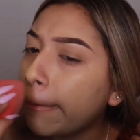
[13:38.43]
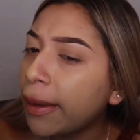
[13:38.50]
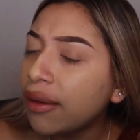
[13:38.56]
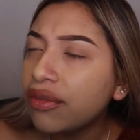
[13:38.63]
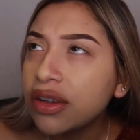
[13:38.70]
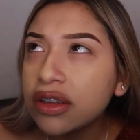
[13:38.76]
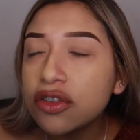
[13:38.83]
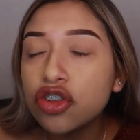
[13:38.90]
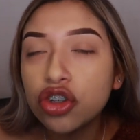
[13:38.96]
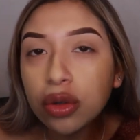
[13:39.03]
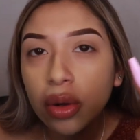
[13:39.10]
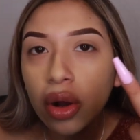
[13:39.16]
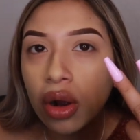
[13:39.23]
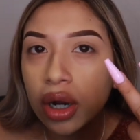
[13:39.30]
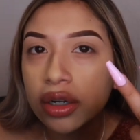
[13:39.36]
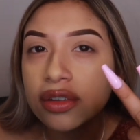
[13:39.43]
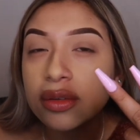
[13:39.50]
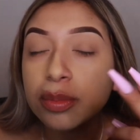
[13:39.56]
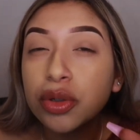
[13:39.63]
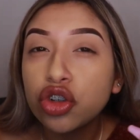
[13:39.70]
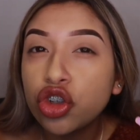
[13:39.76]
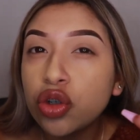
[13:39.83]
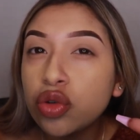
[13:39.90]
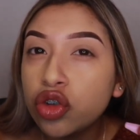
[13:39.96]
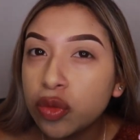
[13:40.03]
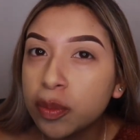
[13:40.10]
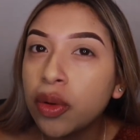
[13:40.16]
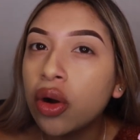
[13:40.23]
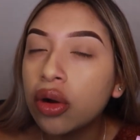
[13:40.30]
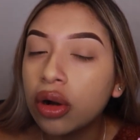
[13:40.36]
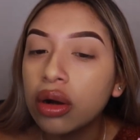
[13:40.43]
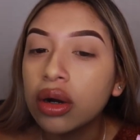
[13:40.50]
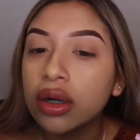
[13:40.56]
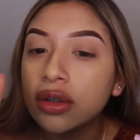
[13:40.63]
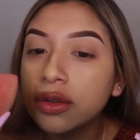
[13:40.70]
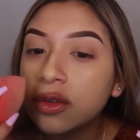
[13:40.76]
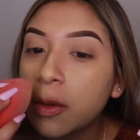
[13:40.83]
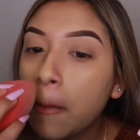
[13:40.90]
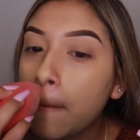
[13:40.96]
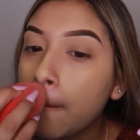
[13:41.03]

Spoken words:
If it's 2 cars, but 2 small cars.